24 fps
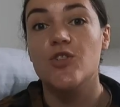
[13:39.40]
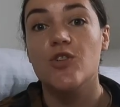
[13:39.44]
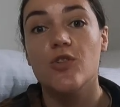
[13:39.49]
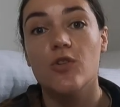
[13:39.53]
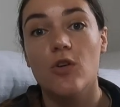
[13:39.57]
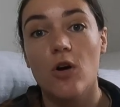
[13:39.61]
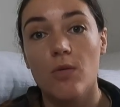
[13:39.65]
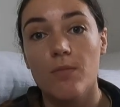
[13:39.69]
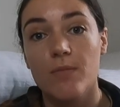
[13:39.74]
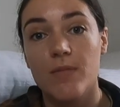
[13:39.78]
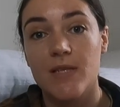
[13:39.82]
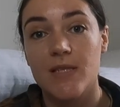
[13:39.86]
Do
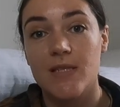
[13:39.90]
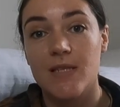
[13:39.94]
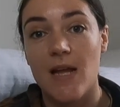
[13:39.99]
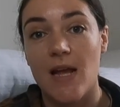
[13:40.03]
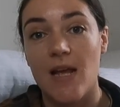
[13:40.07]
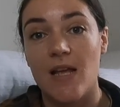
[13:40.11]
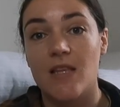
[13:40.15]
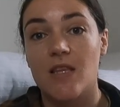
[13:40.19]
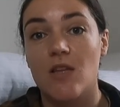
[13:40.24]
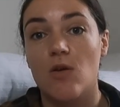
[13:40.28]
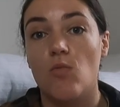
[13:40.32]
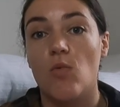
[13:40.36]
not
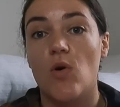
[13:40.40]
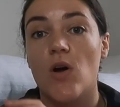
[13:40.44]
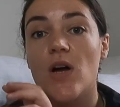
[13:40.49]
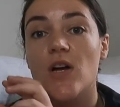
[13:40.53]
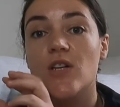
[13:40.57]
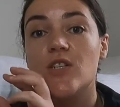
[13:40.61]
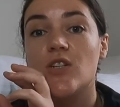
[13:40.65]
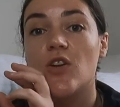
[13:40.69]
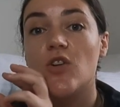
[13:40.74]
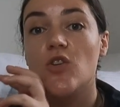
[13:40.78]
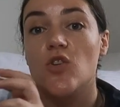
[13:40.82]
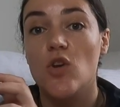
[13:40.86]
mistake the
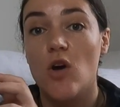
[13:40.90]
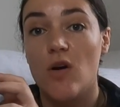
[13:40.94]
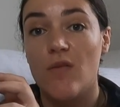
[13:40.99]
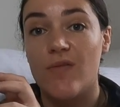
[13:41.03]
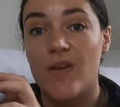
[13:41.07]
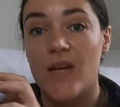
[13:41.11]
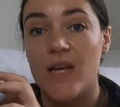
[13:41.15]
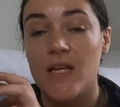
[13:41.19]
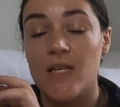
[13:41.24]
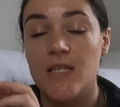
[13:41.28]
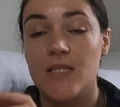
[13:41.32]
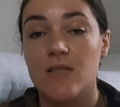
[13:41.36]
word
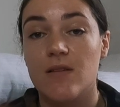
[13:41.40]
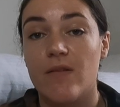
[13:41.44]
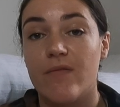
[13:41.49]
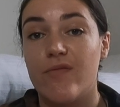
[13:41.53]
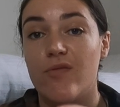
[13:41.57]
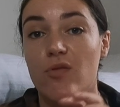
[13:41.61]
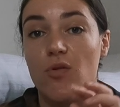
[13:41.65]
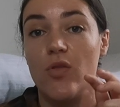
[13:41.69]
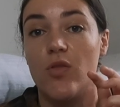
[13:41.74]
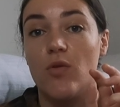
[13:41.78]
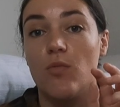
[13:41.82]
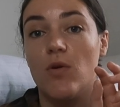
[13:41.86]
novice
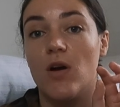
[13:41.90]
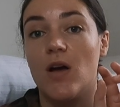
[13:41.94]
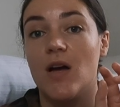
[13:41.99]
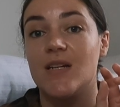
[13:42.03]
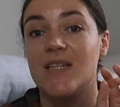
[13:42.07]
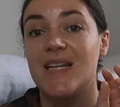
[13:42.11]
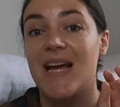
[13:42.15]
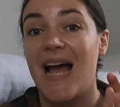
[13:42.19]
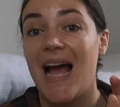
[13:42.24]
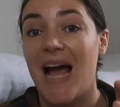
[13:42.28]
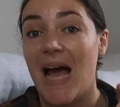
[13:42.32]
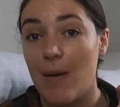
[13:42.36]
for the
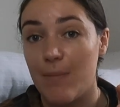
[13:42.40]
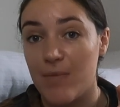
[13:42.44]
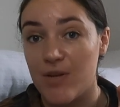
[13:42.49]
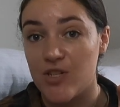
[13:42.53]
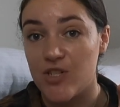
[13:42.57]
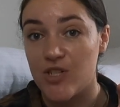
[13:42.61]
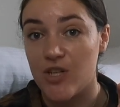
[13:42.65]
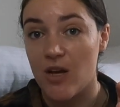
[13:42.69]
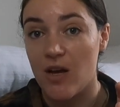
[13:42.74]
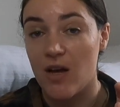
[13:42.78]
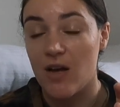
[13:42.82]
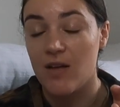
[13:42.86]
word
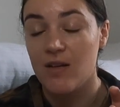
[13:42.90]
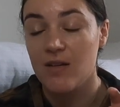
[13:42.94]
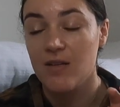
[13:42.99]
amateur.